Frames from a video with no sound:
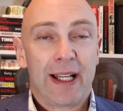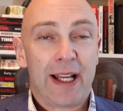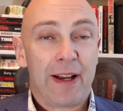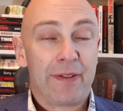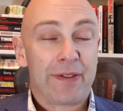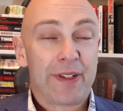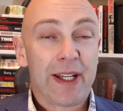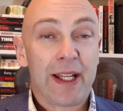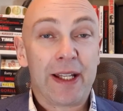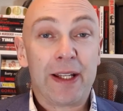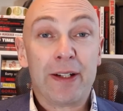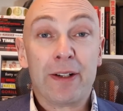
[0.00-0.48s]

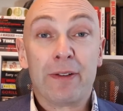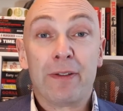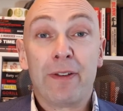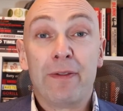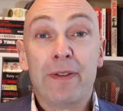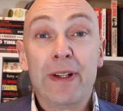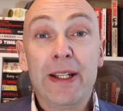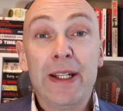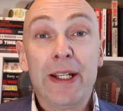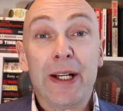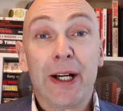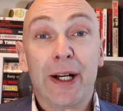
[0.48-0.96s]
I've said in other
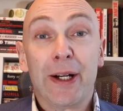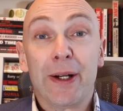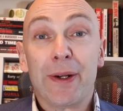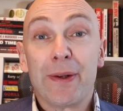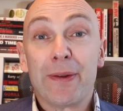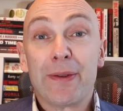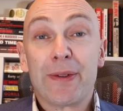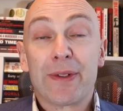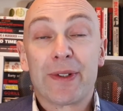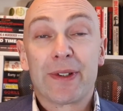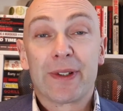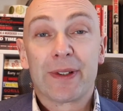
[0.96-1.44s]

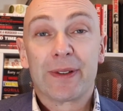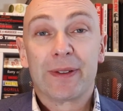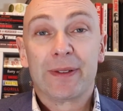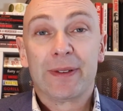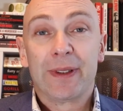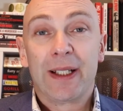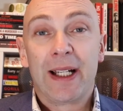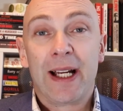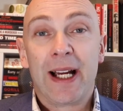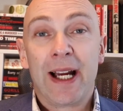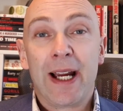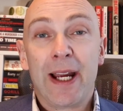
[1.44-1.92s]
videos,
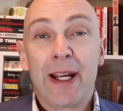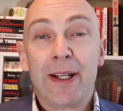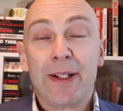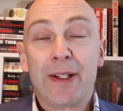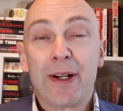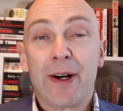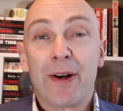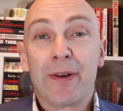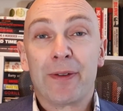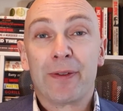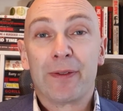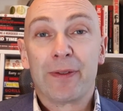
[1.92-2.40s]
I
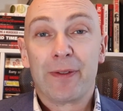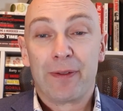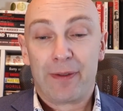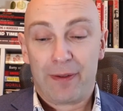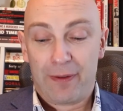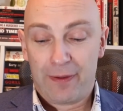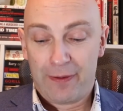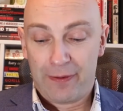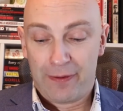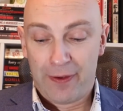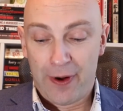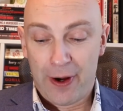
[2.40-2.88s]
don't
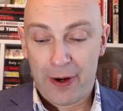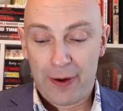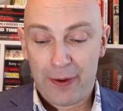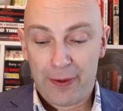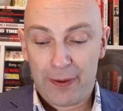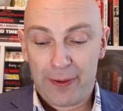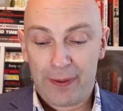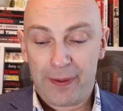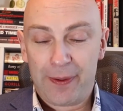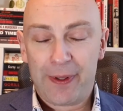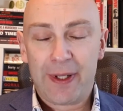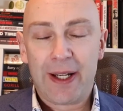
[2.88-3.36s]

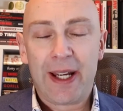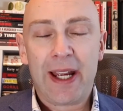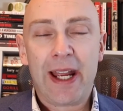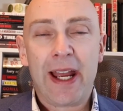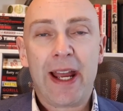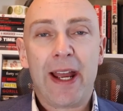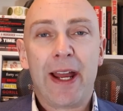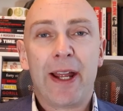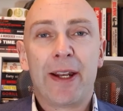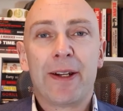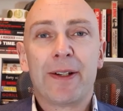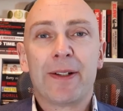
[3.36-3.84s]
vote
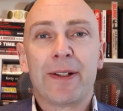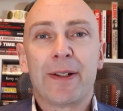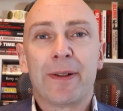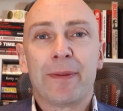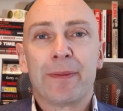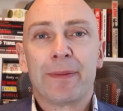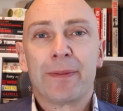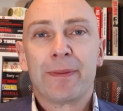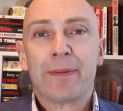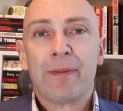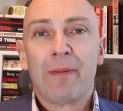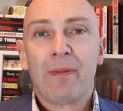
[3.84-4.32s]
and
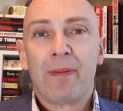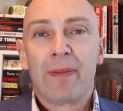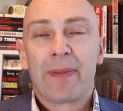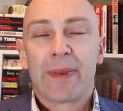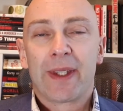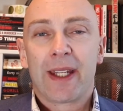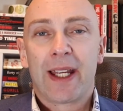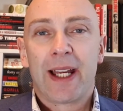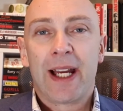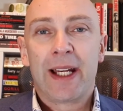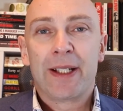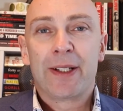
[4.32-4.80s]

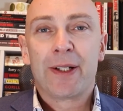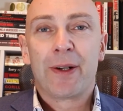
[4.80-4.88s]
I